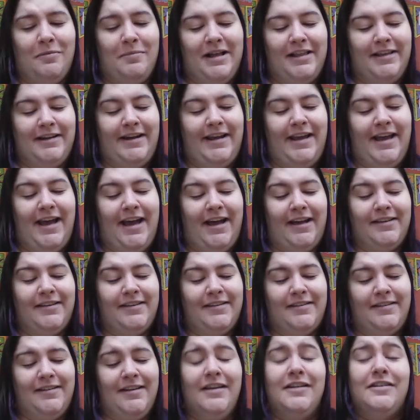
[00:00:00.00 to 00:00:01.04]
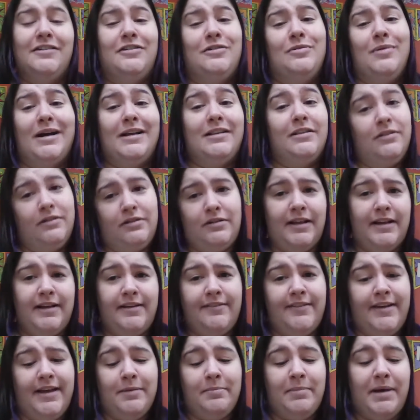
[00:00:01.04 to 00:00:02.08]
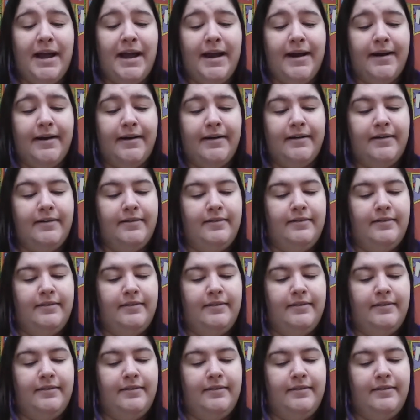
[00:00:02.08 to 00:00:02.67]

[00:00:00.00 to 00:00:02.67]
Melody asked. Do I look like a vampire?